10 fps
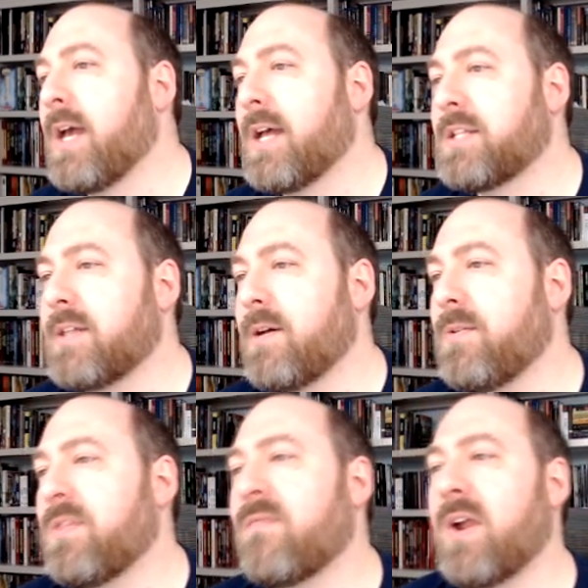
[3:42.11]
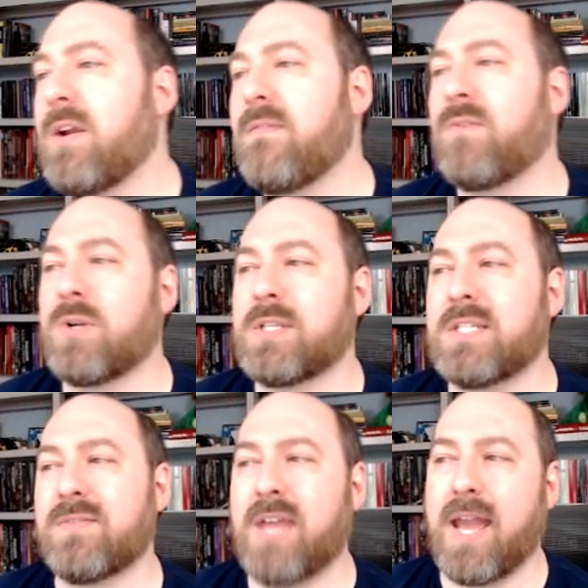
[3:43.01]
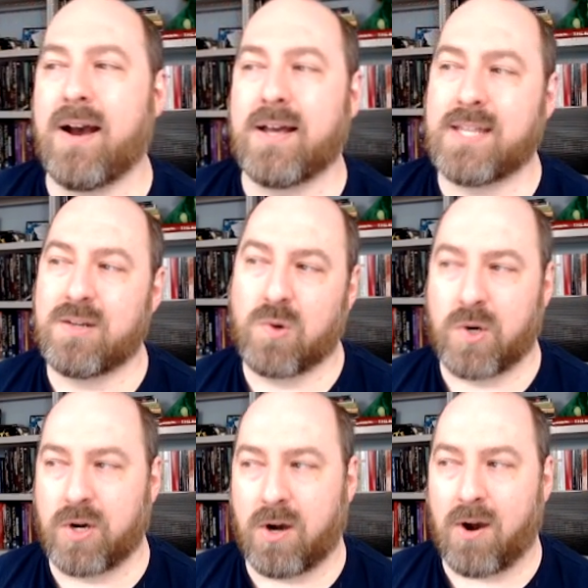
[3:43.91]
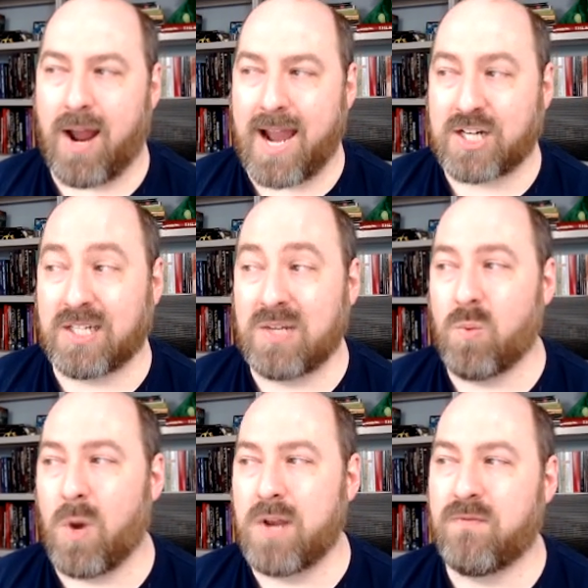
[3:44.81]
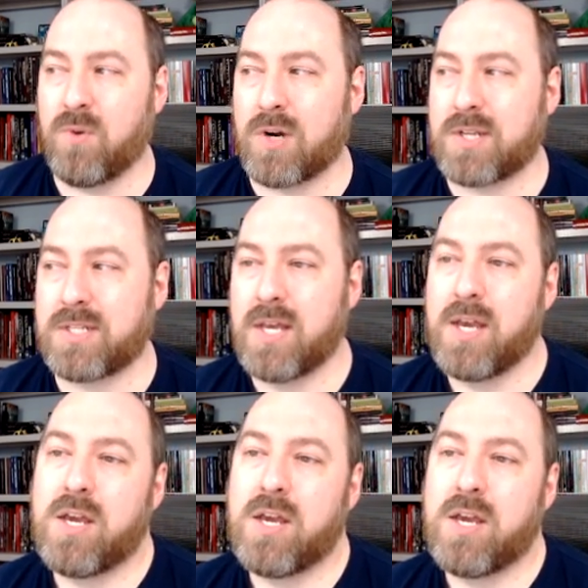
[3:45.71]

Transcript: And so, the very forces of chaos and order are actually one force,